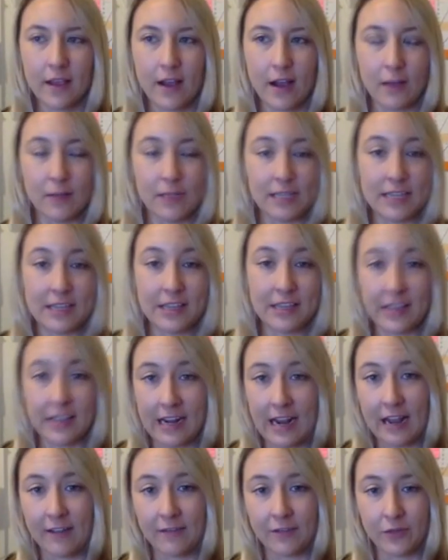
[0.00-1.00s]
I was either going
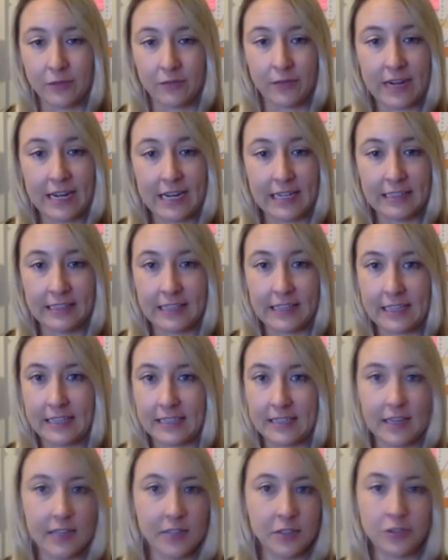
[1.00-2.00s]
to have to read
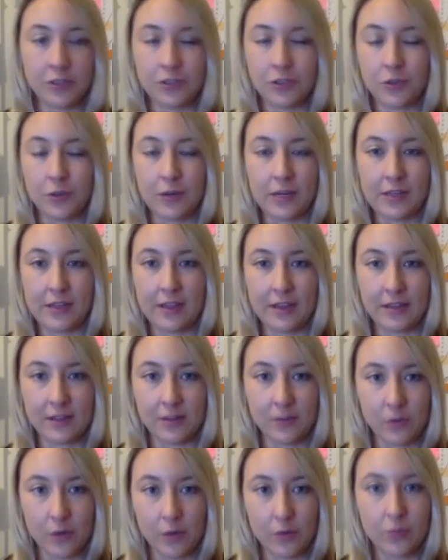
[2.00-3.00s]
these
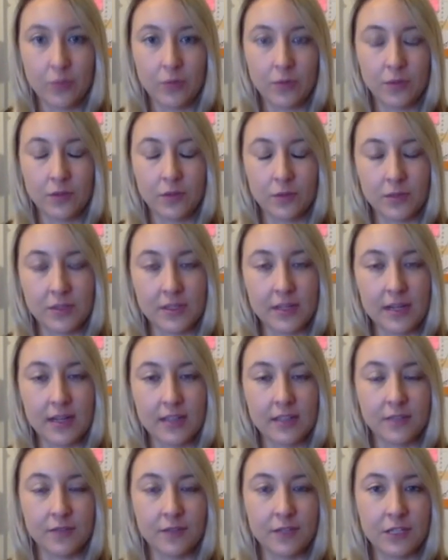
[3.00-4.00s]
120,000 word books from
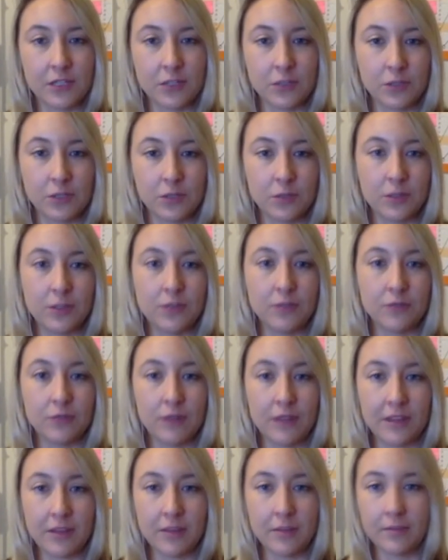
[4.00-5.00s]
start to finish, which when you've
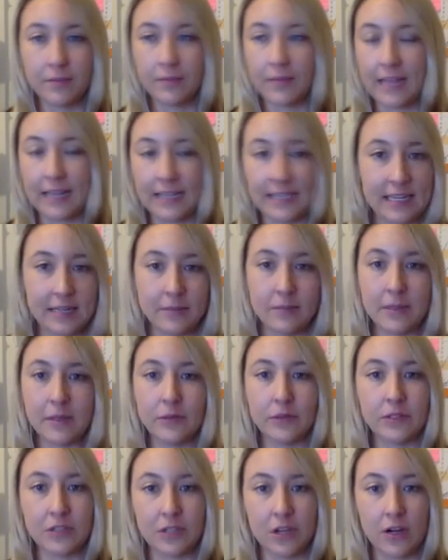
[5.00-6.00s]
read them 18
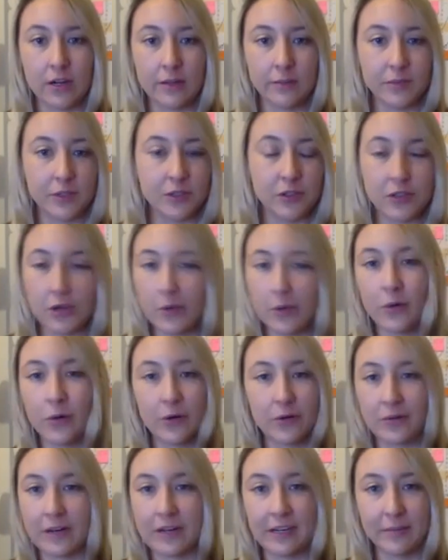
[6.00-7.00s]
million times, you don't
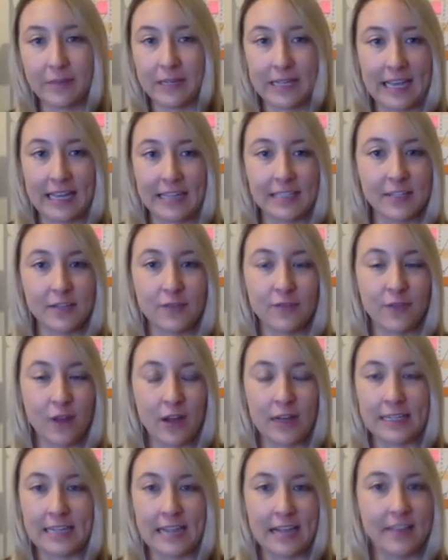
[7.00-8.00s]
want to read them again to
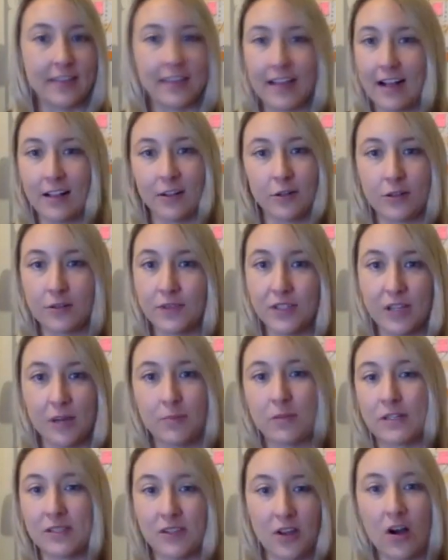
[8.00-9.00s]
find out the color of
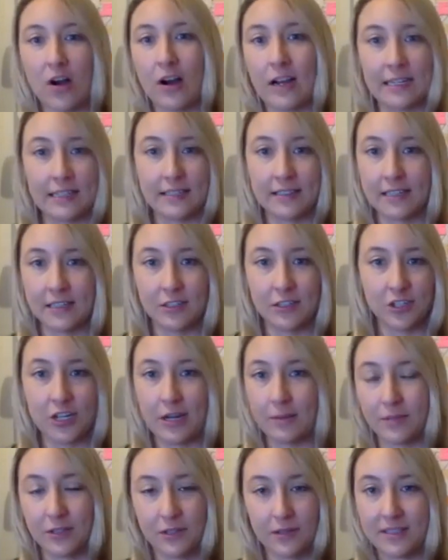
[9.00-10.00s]
someone's eyes in
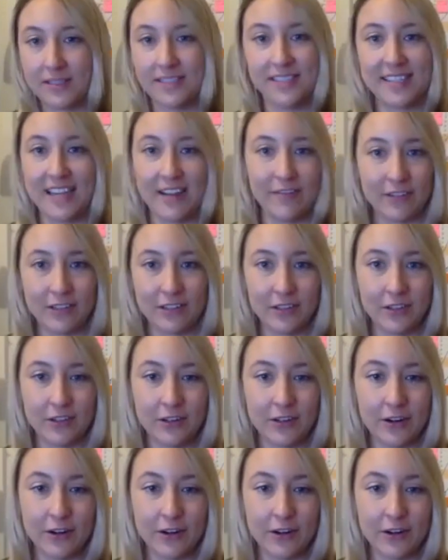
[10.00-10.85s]
chapter 7, you